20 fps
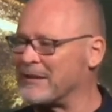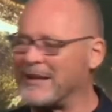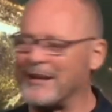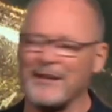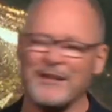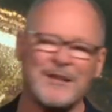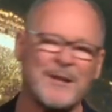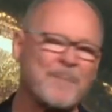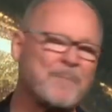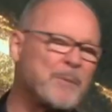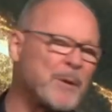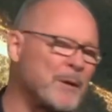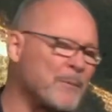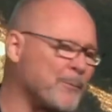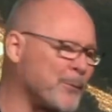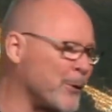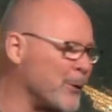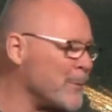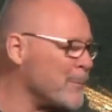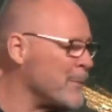Getting the
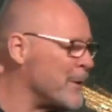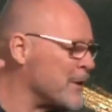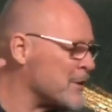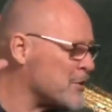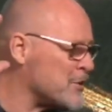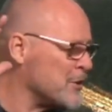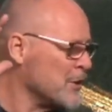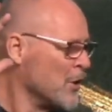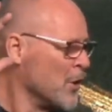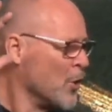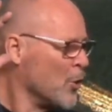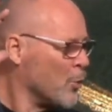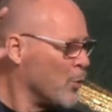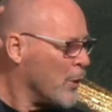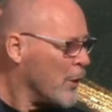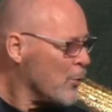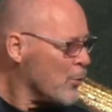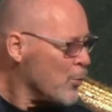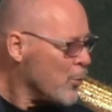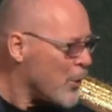permits
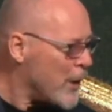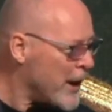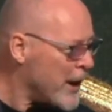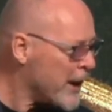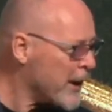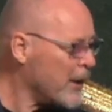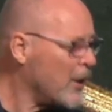were way